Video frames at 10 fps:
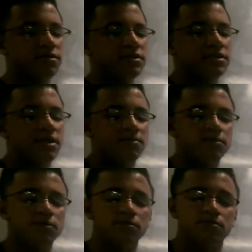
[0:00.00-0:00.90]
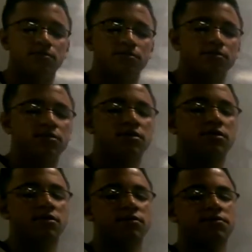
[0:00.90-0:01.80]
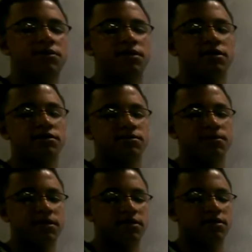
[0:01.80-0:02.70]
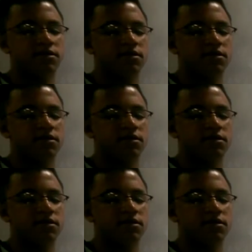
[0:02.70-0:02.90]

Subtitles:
sample being independent.